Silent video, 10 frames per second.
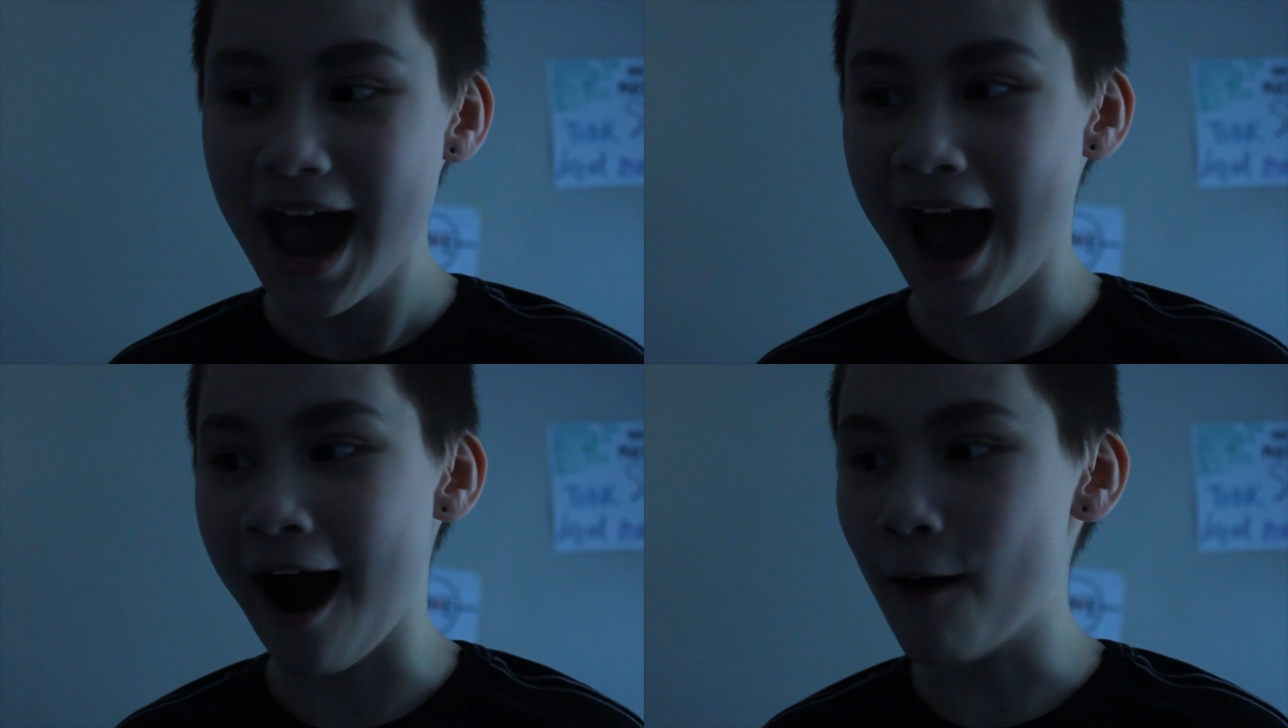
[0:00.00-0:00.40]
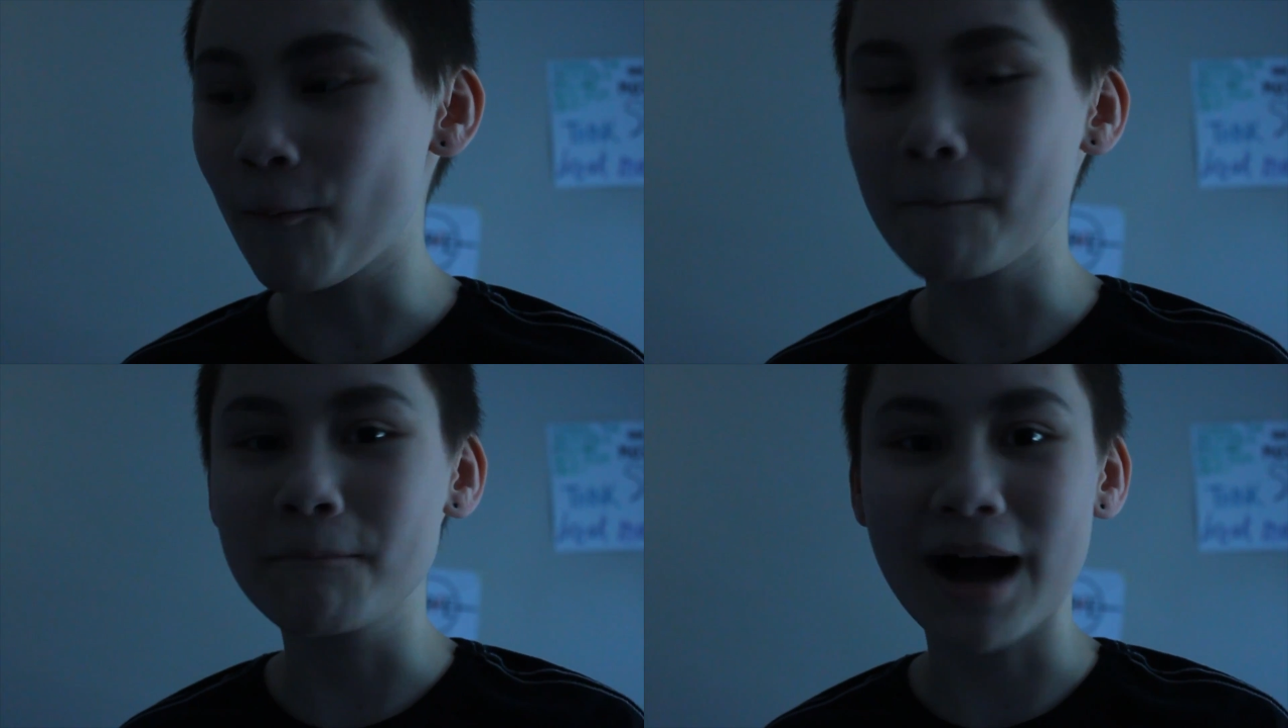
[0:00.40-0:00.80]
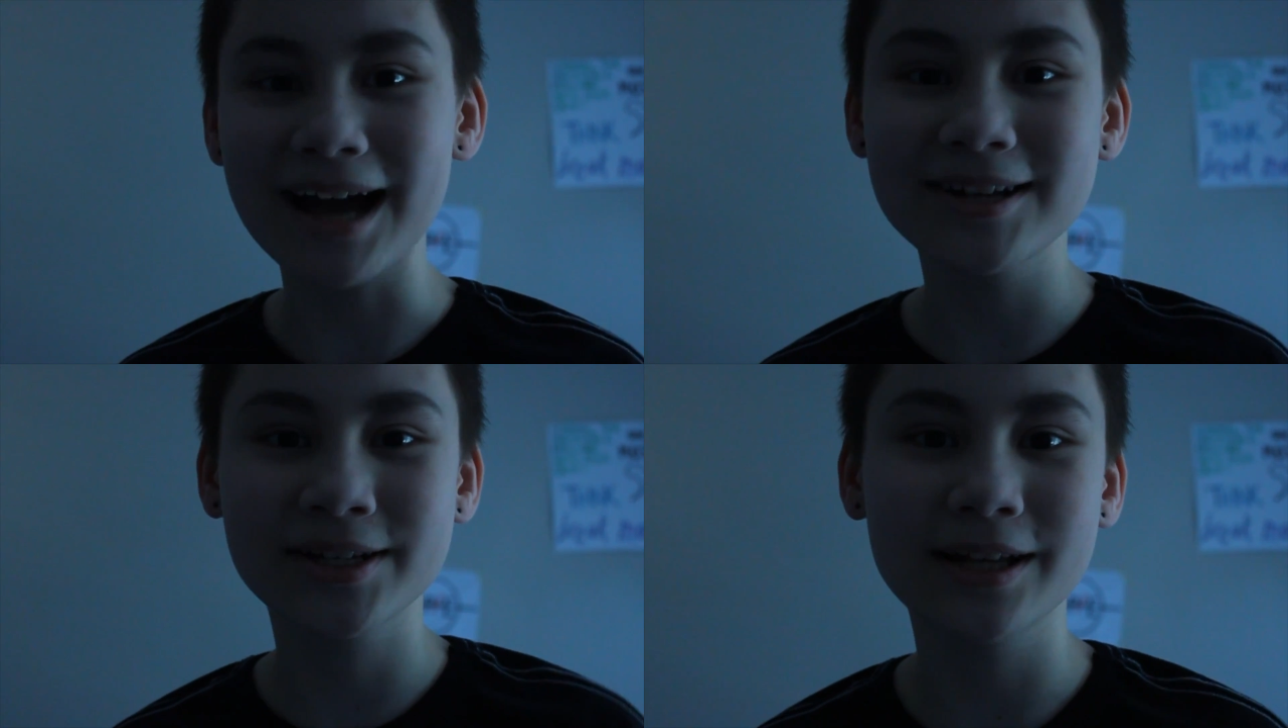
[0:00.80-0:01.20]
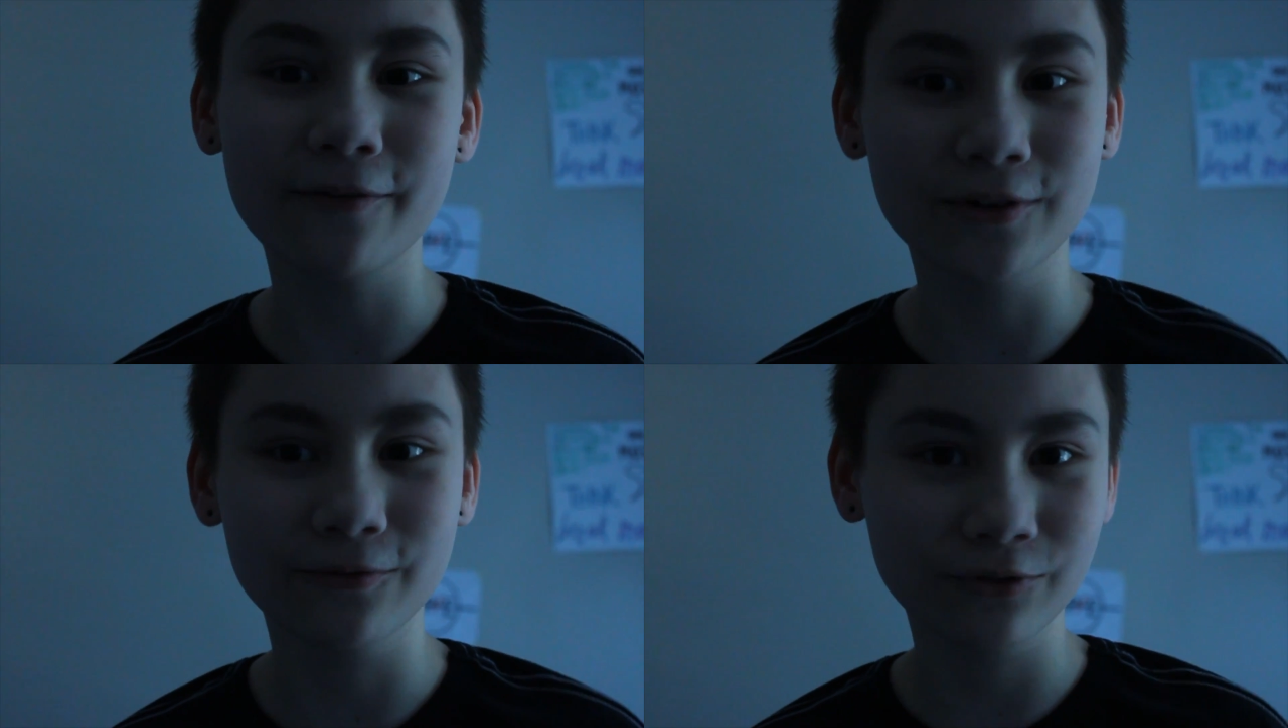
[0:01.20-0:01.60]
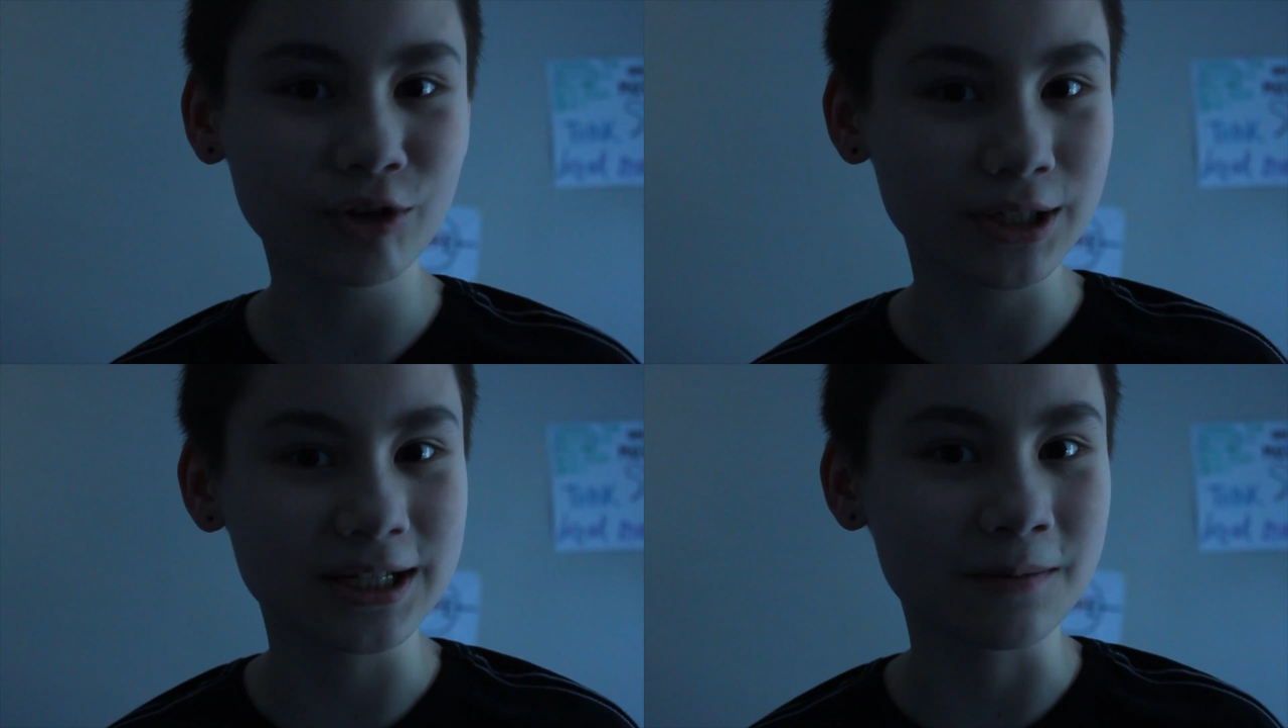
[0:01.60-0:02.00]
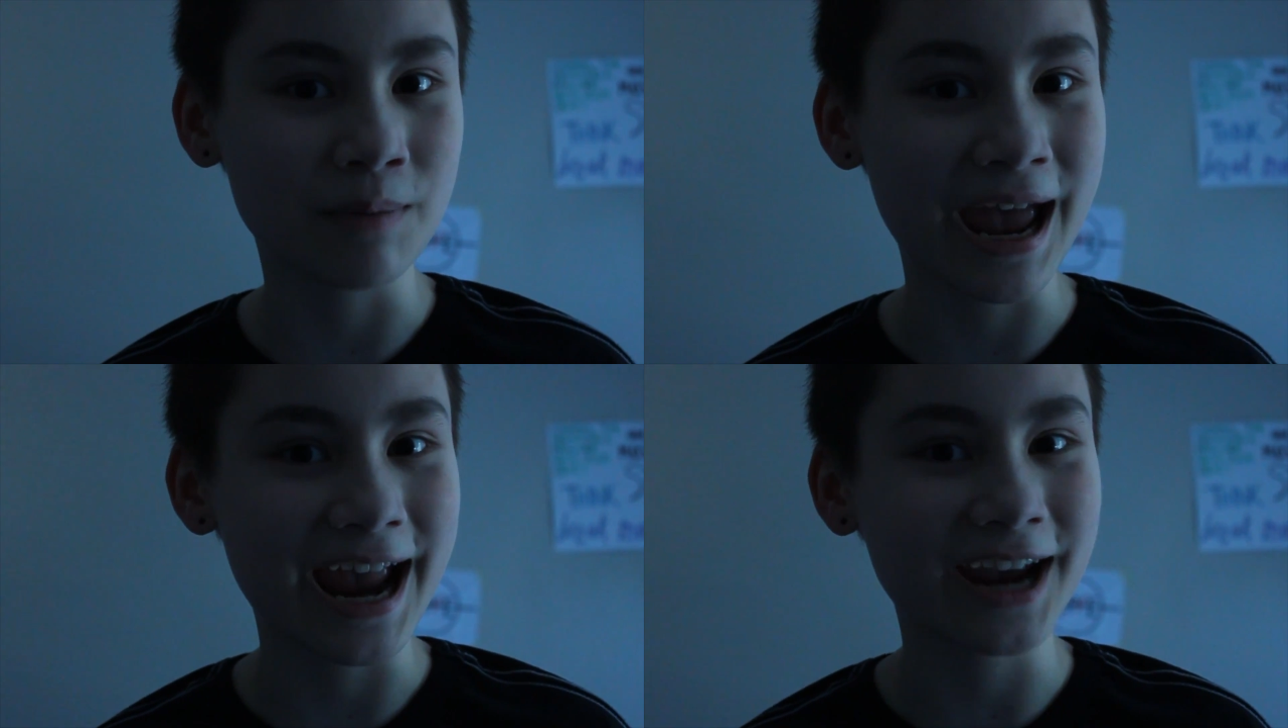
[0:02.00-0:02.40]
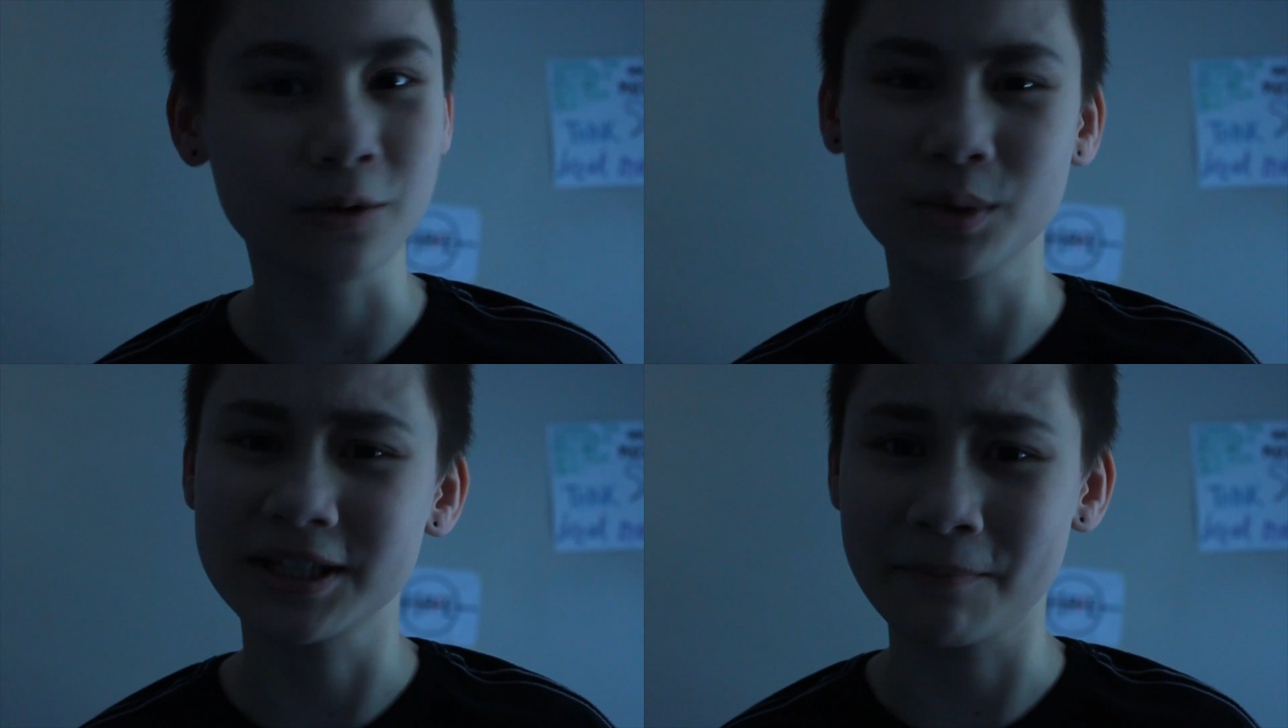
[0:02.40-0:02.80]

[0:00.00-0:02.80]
how my self-inflicted pain was a